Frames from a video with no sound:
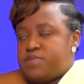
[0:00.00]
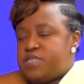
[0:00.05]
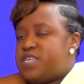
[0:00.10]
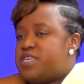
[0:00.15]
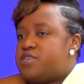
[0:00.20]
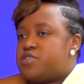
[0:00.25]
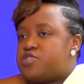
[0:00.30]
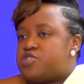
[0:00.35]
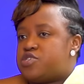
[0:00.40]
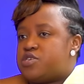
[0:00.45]

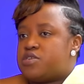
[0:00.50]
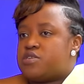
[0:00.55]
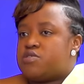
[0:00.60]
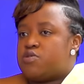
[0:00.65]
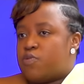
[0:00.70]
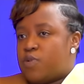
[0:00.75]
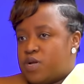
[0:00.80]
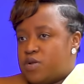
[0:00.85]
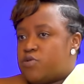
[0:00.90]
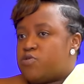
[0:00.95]
dish and
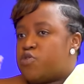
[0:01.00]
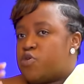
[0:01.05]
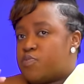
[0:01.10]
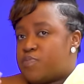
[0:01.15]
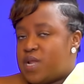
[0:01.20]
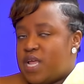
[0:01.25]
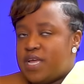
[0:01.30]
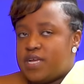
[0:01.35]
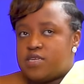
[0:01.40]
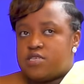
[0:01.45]
you want on your
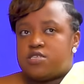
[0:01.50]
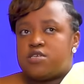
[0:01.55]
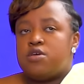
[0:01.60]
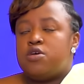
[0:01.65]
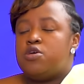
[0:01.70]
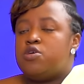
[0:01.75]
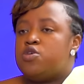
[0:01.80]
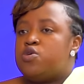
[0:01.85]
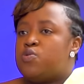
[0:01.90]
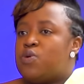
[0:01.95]
plate,
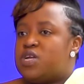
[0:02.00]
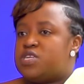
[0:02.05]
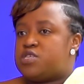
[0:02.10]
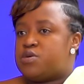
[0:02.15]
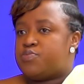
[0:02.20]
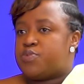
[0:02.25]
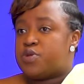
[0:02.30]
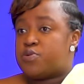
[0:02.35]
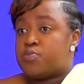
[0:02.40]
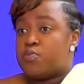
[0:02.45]
you want
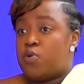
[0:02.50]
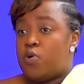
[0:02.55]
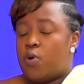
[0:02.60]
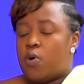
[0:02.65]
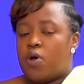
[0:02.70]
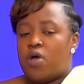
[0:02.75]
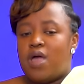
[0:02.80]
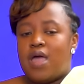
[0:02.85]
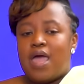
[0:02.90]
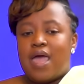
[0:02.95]
a bit
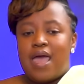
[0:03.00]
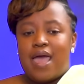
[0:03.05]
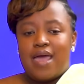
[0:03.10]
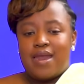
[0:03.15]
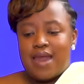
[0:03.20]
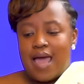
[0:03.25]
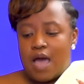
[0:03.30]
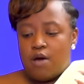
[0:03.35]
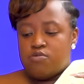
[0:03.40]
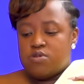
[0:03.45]
more.
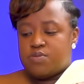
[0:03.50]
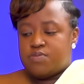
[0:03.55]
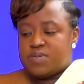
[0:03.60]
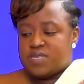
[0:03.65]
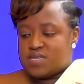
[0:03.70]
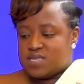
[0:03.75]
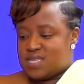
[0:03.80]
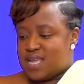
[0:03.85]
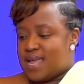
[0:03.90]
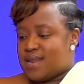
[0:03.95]
And I would
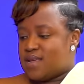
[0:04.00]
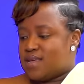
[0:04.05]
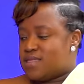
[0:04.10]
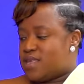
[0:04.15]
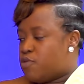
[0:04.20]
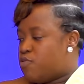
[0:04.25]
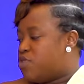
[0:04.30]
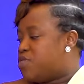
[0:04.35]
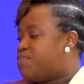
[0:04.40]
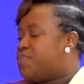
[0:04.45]
be standing
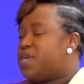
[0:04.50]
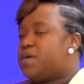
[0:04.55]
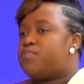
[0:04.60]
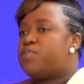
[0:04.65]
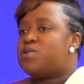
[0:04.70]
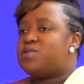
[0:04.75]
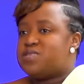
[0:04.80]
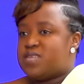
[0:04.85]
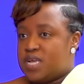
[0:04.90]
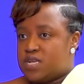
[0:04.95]
there with
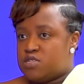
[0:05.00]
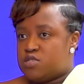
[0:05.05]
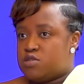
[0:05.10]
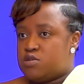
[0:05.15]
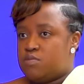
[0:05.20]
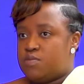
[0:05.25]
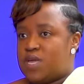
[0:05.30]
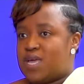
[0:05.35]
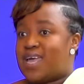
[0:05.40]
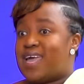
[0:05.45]
people next
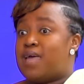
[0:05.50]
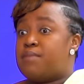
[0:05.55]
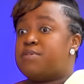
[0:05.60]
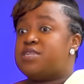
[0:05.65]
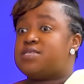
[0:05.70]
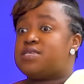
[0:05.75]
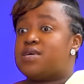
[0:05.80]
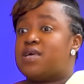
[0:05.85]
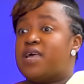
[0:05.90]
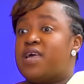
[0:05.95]
to me,
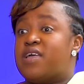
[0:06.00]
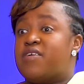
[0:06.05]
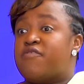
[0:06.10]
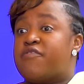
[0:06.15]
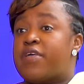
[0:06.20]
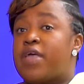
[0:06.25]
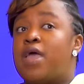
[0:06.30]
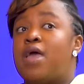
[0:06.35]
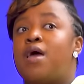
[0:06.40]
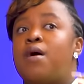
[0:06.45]

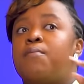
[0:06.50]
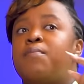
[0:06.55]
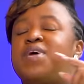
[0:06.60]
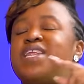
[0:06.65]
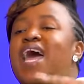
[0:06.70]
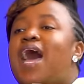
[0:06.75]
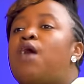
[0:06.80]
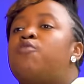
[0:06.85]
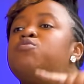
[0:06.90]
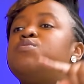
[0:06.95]
gravy,
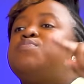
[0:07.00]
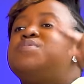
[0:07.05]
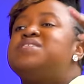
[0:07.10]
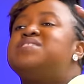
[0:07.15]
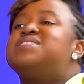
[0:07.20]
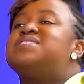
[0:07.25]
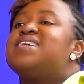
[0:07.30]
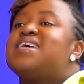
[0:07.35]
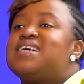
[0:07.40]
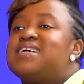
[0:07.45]
but I would be
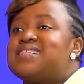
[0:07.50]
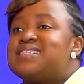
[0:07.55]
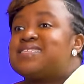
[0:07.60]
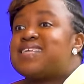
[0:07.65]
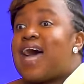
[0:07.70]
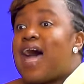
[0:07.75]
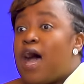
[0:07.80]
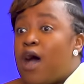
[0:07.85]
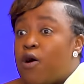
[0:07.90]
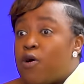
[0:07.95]

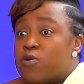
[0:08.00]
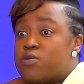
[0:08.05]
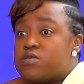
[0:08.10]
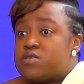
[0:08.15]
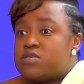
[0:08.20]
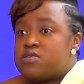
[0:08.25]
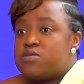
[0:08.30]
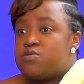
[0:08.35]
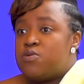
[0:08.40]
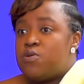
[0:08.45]
singled
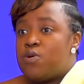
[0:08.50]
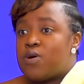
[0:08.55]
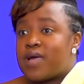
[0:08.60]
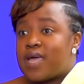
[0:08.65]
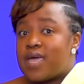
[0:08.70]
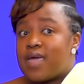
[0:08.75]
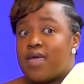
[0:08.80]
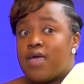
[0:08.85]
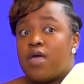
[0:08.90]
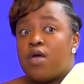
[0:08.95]
out.
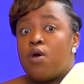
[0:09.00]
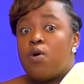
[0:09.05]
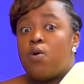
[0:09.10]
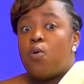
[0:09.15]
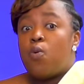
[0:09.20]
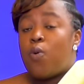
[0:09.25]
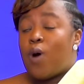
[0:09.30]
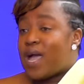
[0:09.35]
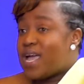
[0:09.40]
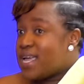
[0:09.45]
Hore,
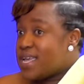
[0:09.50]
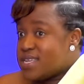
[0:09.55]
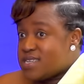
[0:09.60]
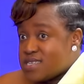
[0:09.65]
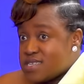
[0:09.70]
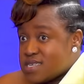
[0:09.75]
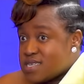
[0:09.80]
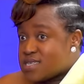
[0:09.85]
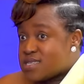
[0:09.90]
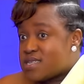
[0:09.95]
why
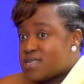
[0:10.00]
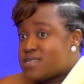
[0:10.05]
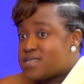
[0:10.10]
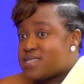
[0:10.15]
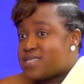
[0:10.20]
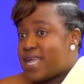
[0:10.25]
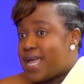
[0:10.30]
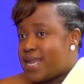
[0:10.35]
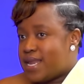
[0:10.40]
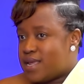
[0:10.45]
is she still
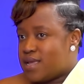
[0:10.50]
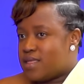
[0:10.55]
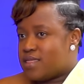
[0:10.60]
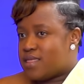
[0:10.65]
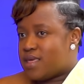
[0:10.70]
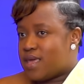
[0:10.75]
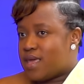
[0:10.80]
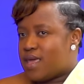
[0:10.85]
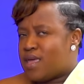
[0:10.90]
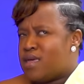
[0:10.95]
standing
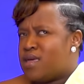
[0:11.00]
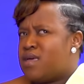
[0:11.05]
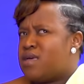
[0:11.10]
there?